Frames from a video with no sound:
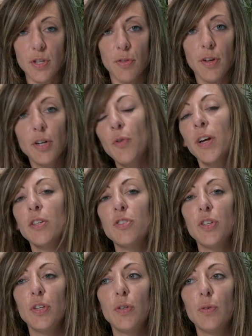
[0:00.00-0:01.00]
So they're going
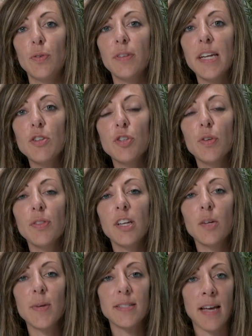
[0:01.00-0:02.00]
to lead you a
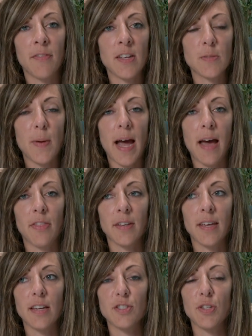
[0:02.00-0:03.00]
little bit down this path
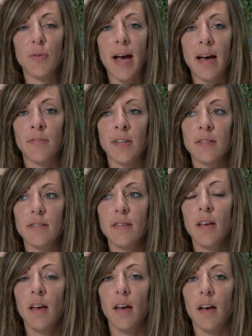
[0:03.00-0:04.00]
in case you haven't
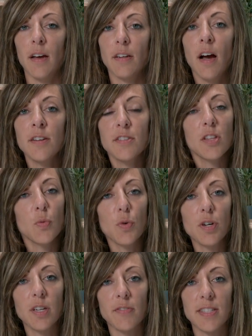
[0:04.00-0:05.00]
uh, gone to the
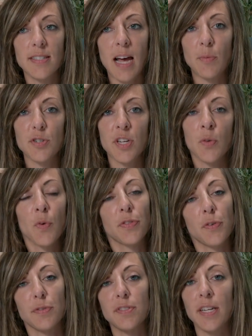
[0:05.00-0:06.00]
work of establishing
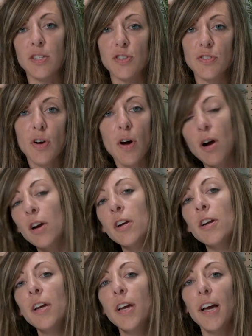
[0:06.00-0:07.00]
what those stages
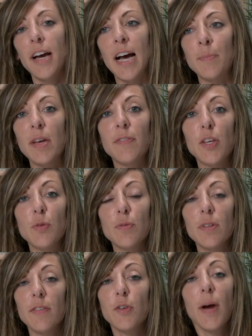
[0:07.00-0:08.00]
are. Um, if you,
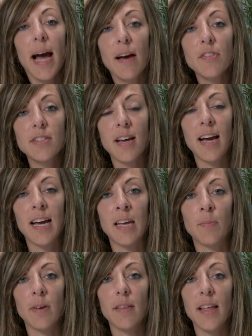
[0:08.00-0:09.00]
if you have the
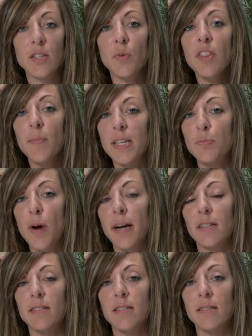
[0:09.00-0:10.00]
time, that's one of the best
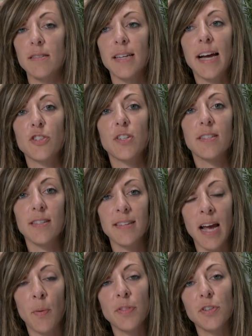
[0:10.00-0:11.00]
practices is to actually sit
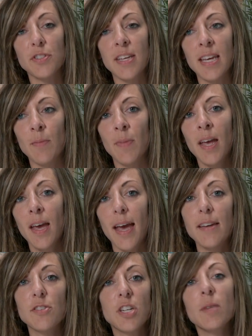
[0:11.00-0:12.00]
down with your team
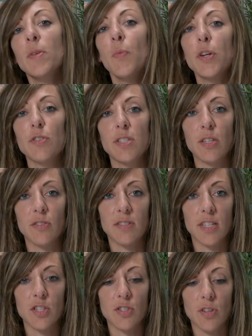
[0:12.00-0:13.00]
and determine what your deal
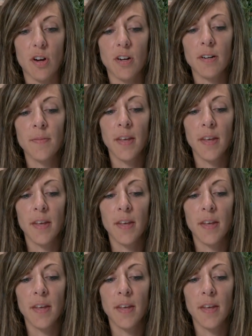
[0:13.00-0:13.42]
stages are.